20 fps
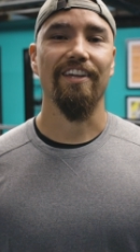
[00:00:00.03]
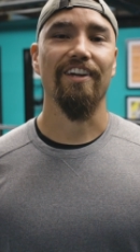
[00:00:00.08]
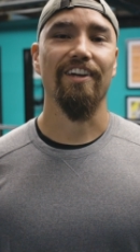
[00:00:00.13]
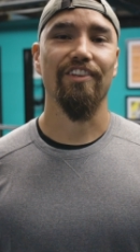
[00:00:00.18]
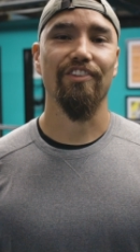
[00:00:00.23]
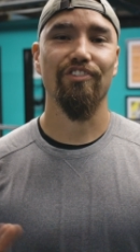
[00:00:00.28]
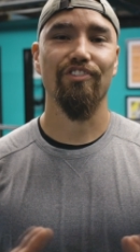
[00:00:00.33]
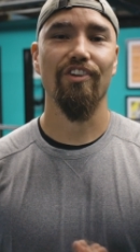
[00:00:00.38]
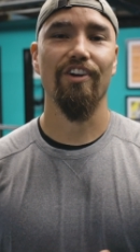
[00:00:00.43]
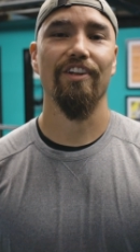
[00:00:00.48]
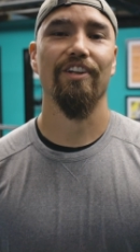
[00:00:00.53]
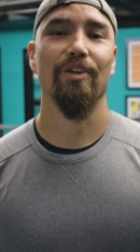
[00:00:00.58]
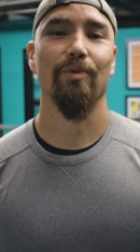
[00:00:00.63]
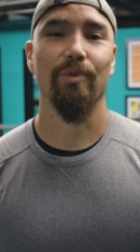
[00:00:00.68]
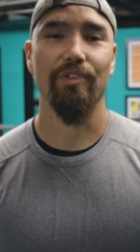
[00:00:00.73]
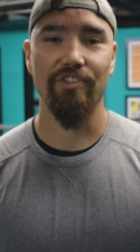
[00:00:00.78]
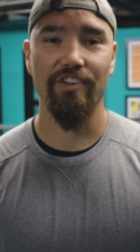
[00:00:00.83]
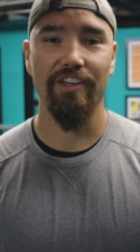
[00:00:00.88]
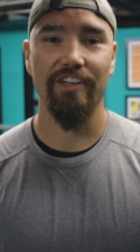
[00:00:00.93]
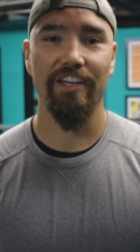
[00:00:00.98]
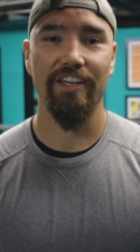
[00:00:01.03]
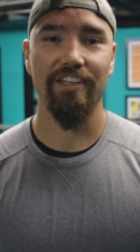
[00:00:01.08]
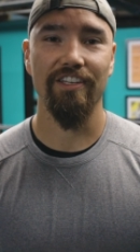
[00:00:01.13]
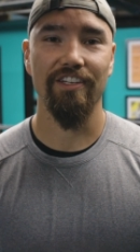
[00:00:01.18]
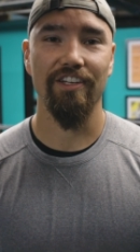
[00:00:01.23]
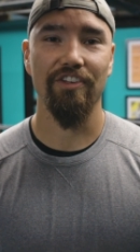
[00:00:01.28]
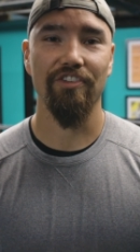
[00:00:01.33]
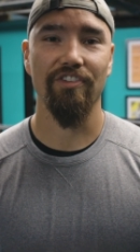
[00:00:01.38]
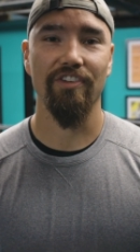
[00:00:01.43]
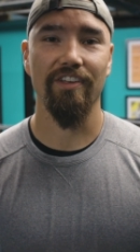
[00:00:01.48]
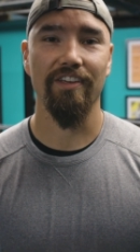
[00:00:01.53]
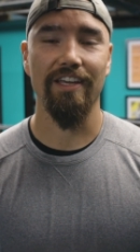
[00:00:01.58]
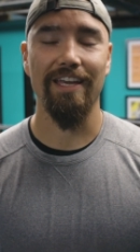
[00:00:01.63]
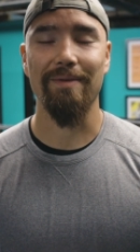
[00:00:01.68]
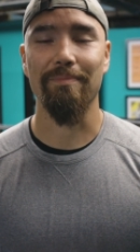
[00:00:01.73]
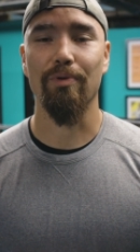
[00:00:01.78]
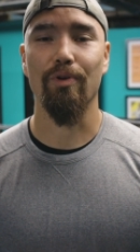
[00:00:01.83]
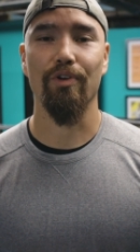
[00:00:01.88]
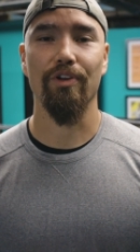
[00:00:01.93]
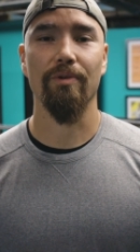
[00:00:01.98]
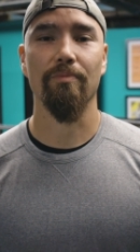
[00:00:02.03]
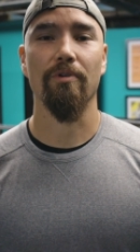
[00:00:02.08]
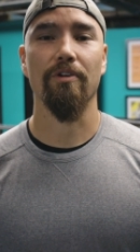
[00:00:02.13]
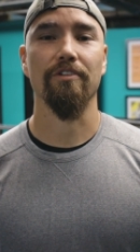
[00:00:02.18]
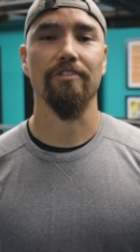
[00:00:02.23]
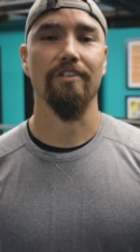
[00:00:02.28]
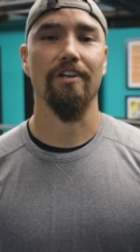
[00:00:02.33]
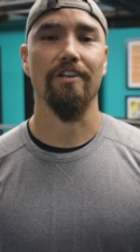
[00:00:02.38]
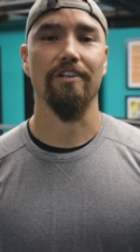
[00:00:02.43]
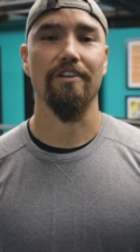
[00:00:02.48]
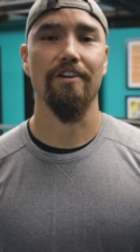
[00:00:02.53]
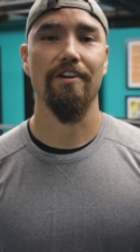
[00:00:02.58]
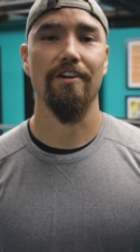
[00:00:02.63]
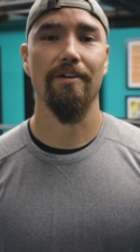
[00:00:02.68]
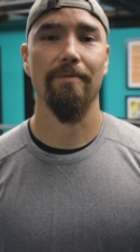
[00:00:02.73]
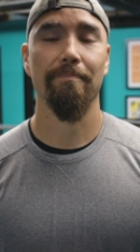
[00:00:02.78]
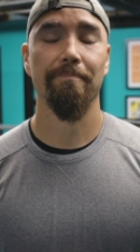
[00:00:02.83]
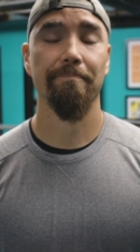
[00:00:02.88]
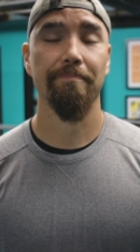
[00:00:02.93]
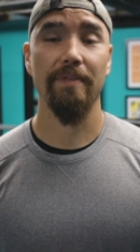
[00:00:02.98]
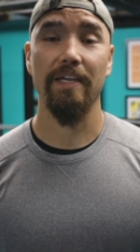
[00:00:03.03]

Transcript: guys, John here with JK Conditioning and PodiumRunner.com,